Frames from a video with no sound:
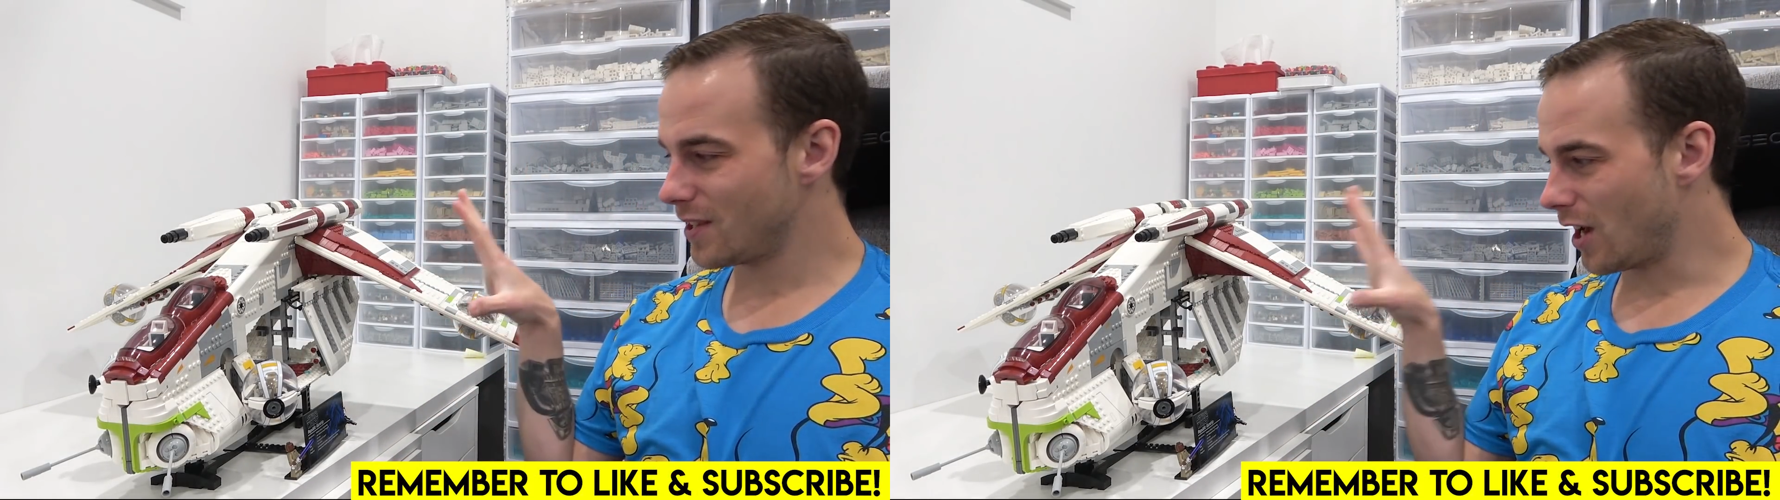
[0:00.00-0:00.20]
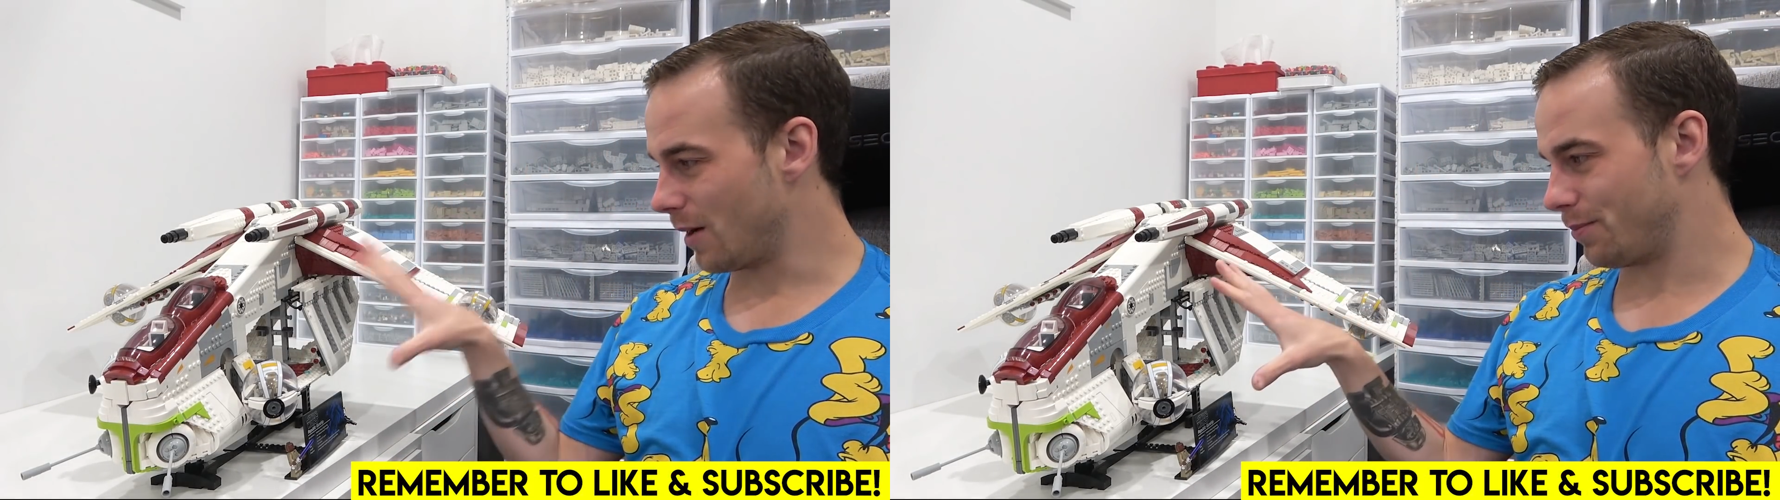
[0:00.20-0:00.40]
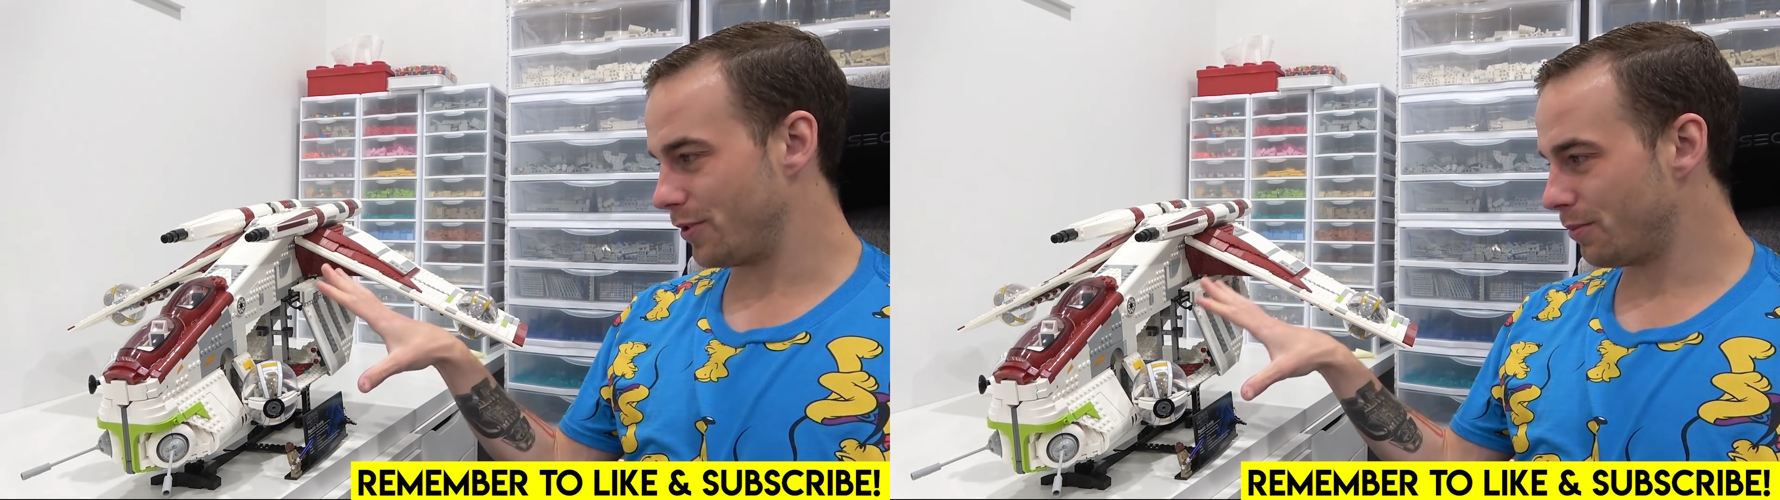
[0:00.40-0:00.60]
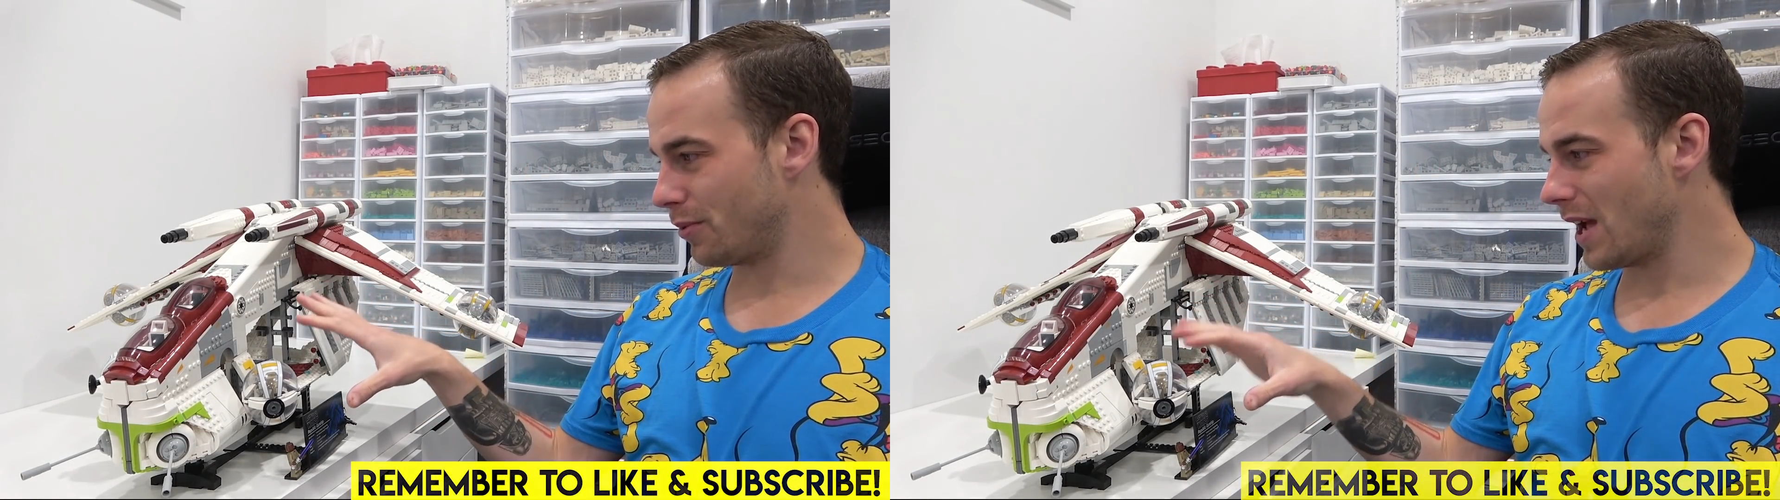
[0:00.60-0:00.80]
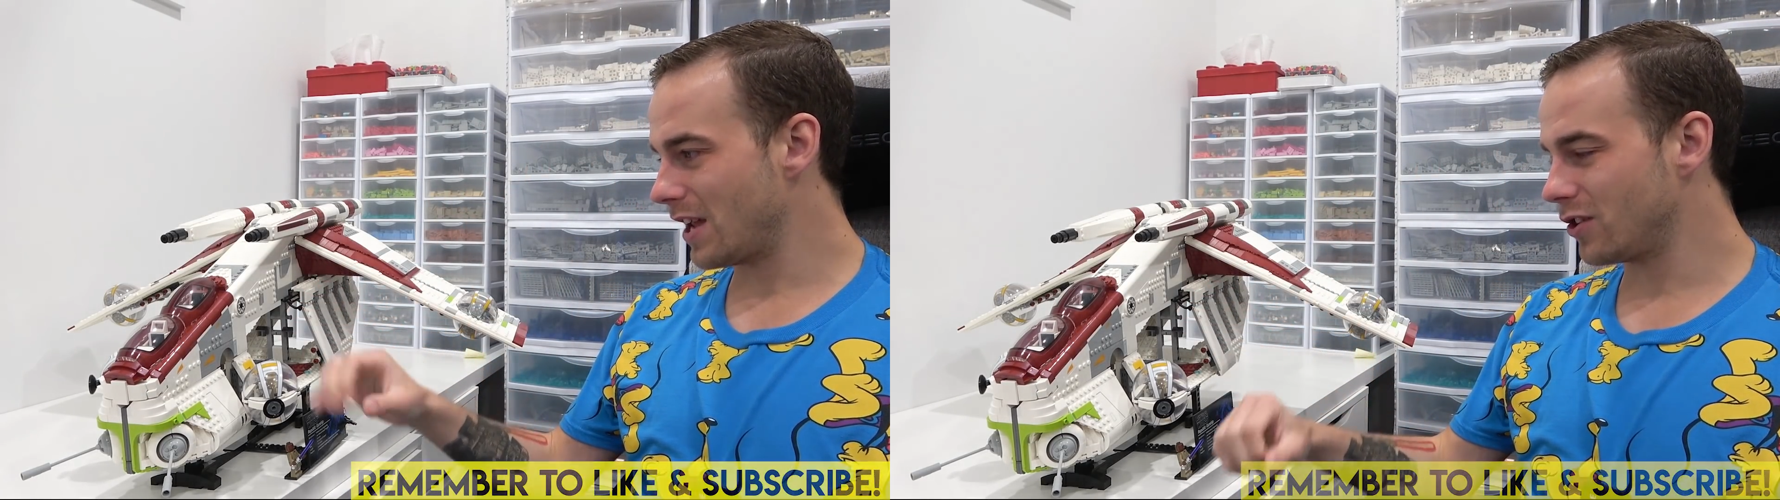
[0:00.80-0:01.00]
up the
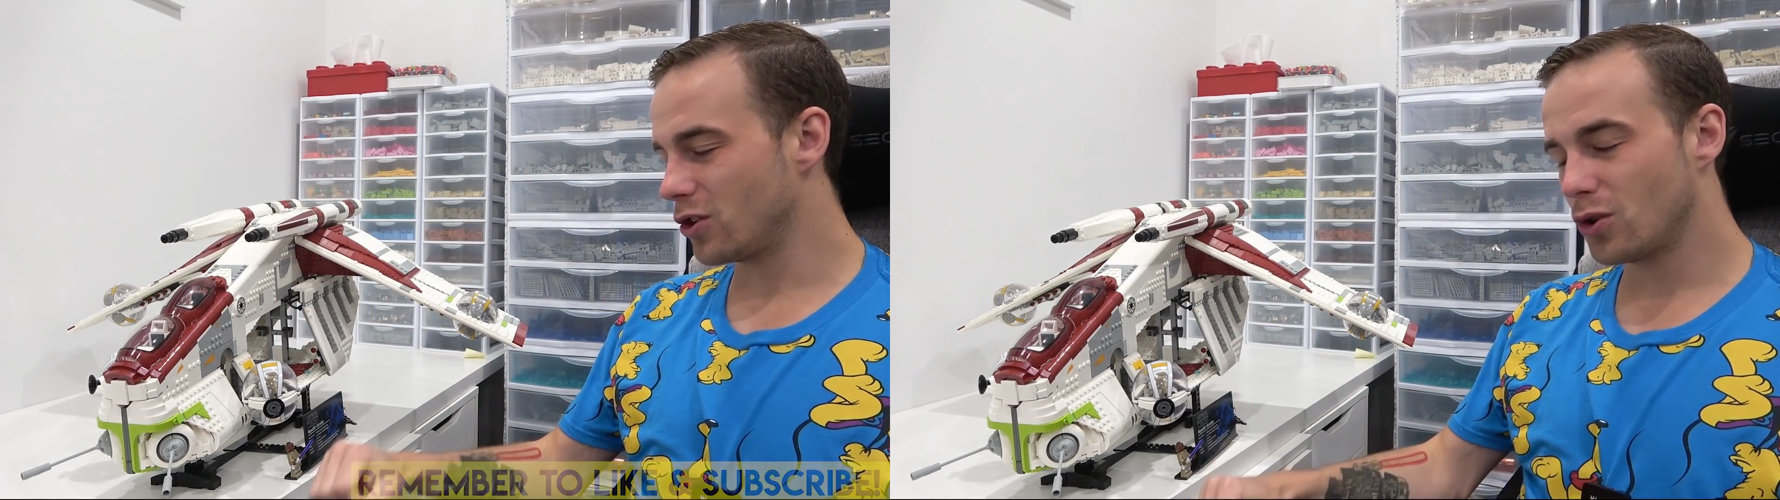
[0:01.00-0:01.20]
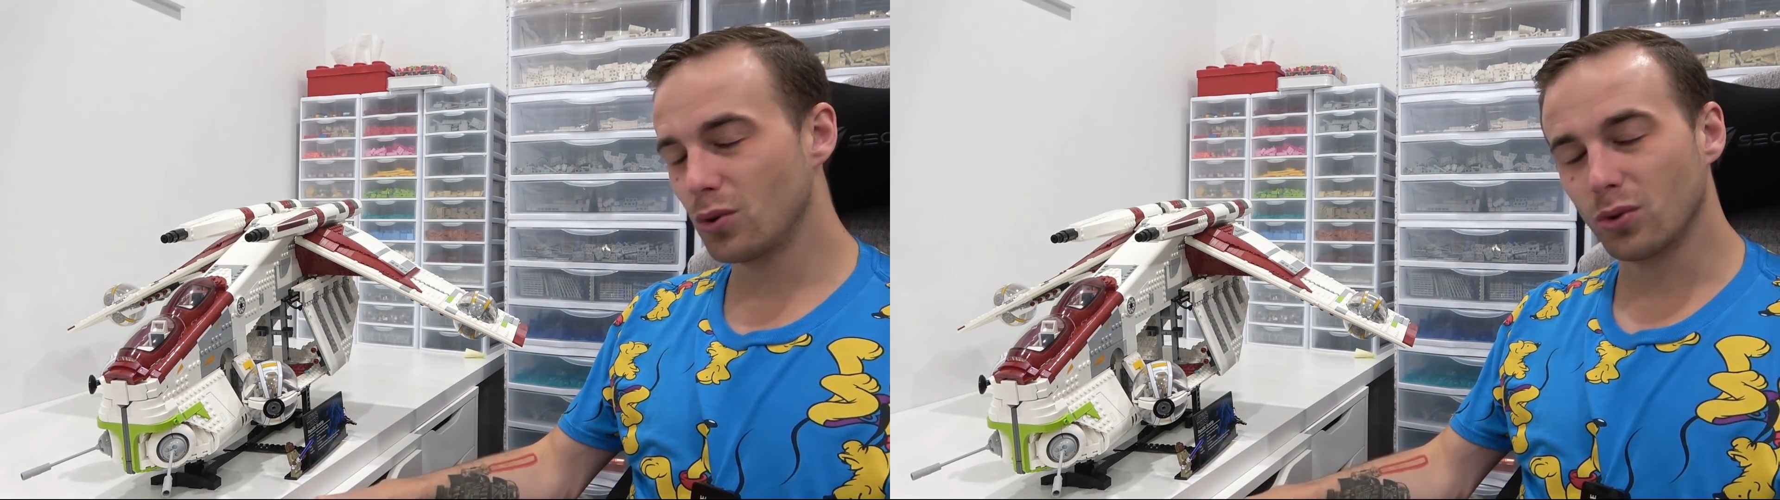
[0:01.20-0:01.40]
brand new